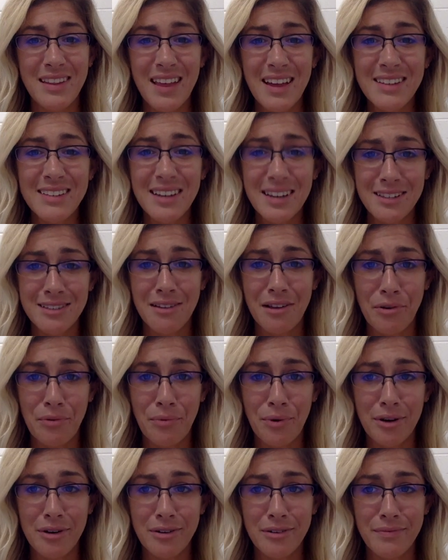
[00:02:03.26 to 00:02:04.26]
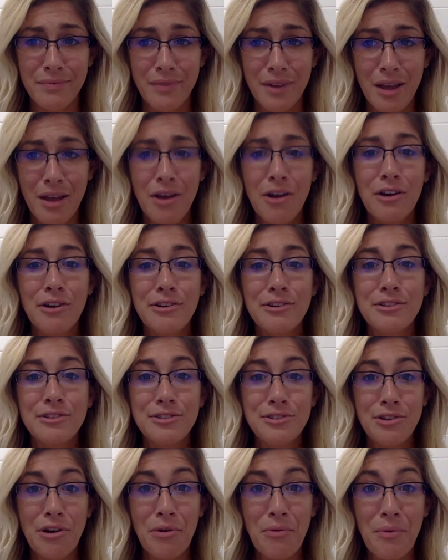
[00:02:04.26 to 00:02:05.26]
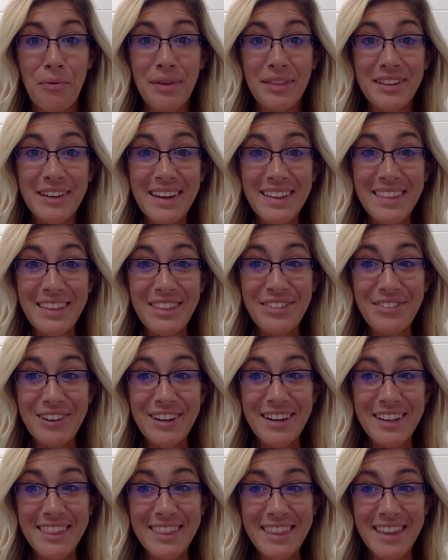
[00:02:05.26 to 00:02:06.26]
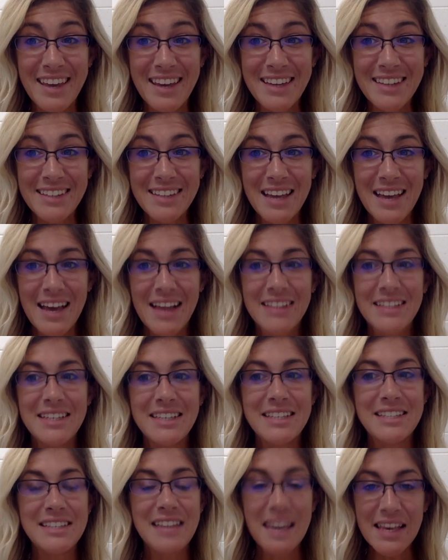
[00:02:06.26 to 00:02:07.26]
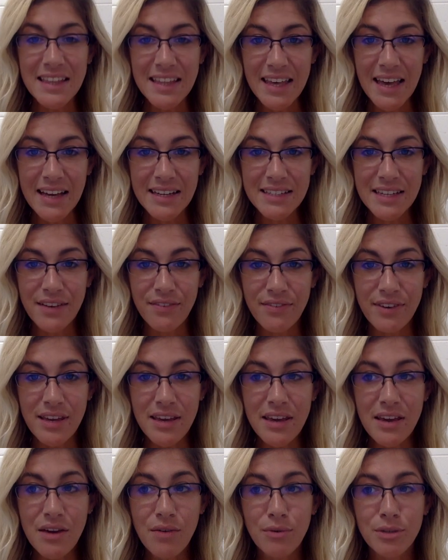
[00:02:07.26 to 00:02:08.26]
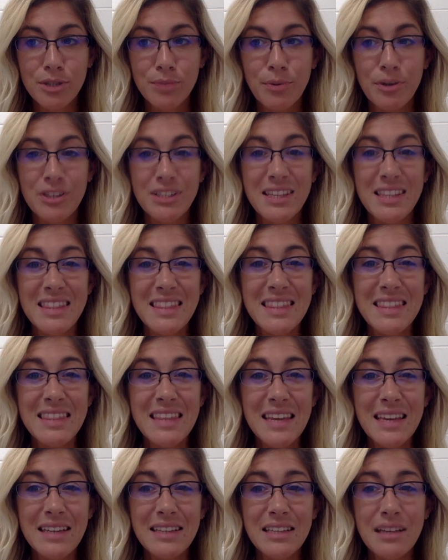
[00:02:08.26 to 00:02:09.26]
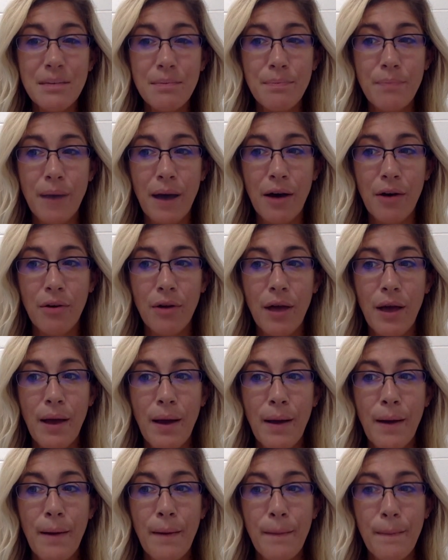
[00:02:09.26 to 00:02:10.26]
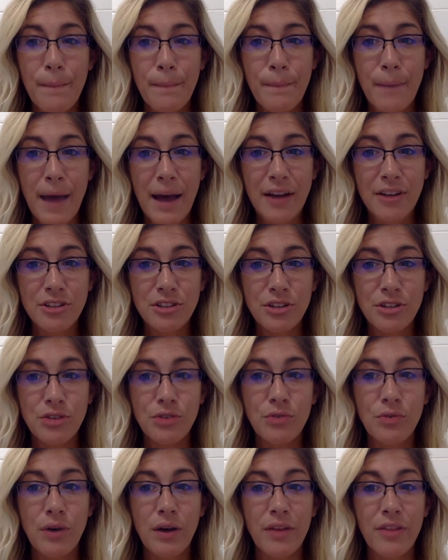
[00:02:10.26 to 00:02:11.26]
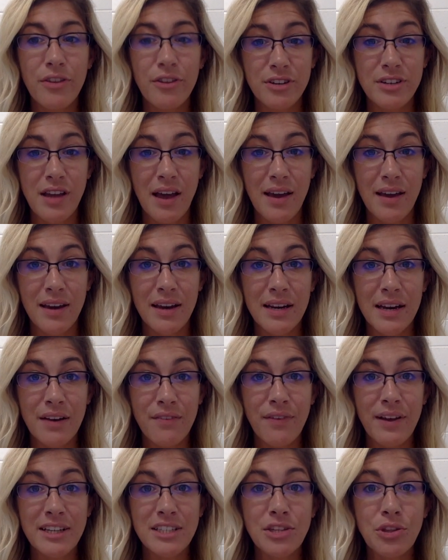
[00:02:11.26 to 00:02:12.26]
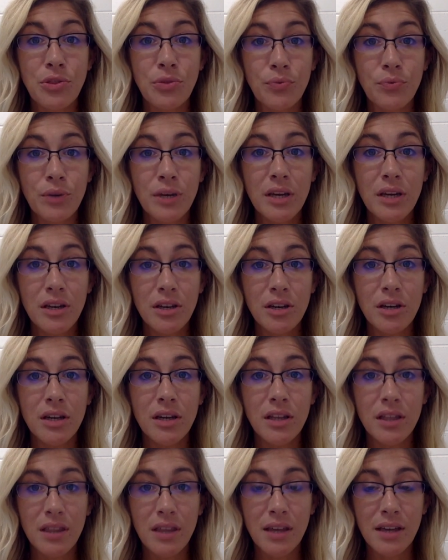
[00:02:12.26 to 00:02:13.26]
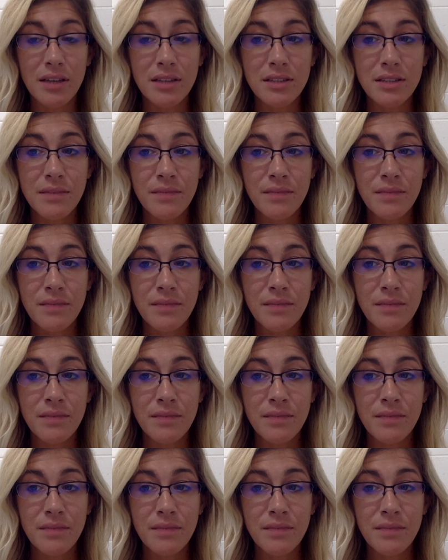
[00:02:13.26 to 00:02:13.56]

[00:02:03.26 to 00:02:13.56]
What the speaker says: and that takes a lot of work. So when we look at the 3 good things, it's a daily activity in which a person thinks about back to their day and identifies 3 good things